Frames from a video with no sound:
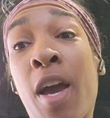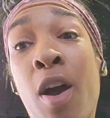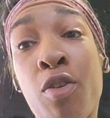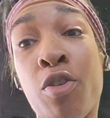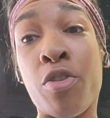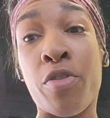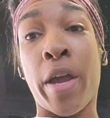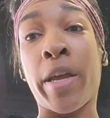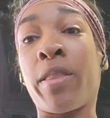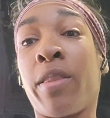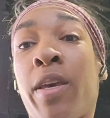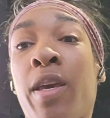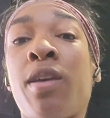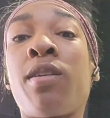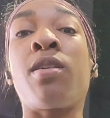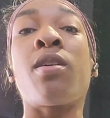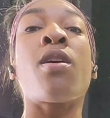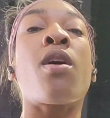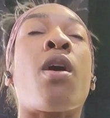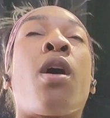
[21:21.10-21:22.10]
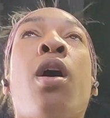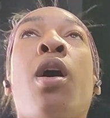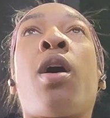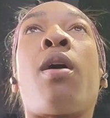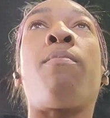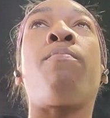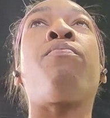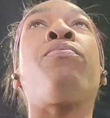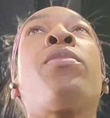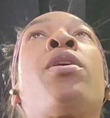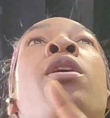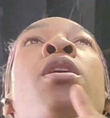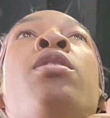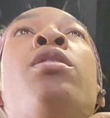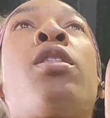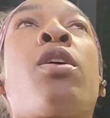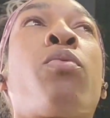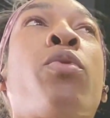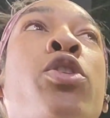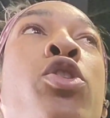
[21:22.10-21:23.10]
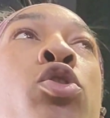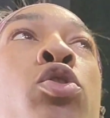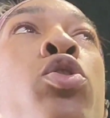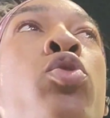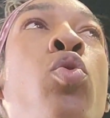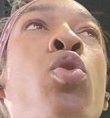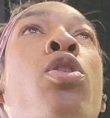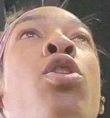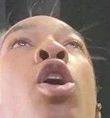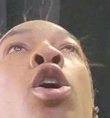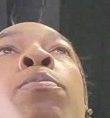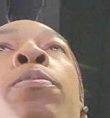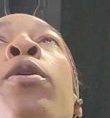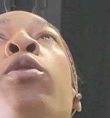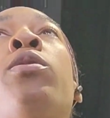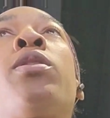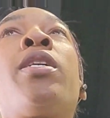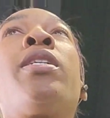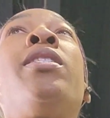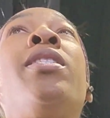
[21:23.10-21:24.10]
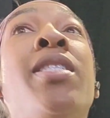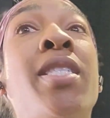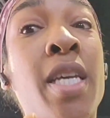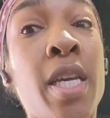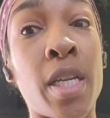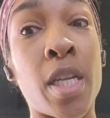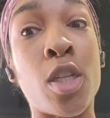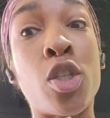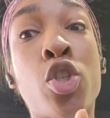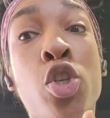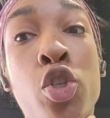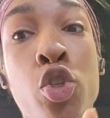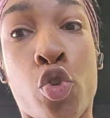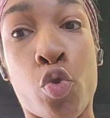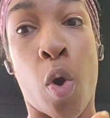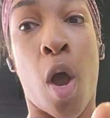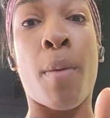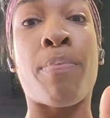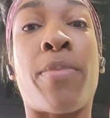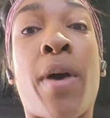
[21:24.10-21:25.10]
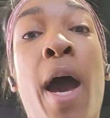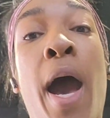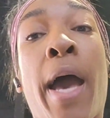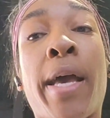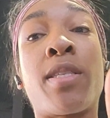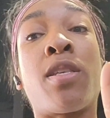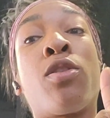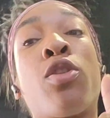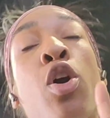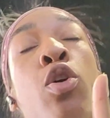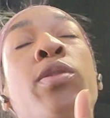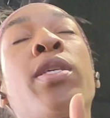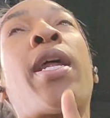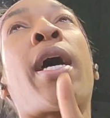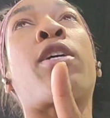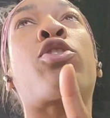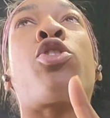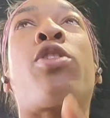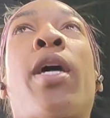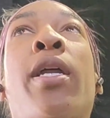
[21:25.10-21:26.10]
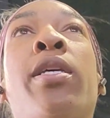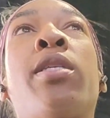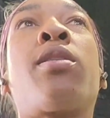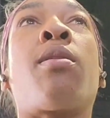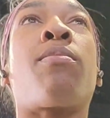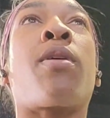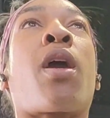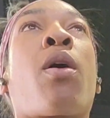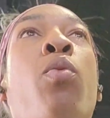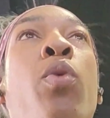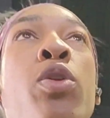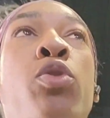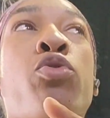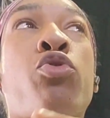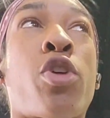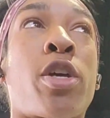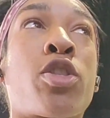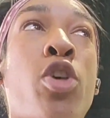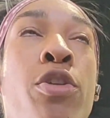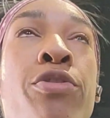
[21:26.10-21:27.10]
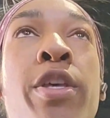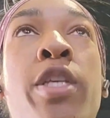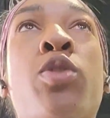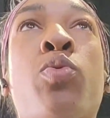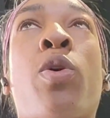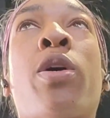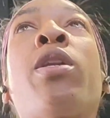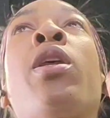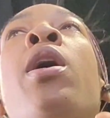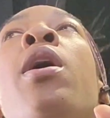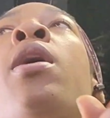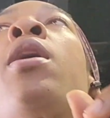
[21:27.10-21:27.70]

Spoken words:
correctly. The original scorecard posted didn't drop the highs and lows, and actually that is something I want to address on this one.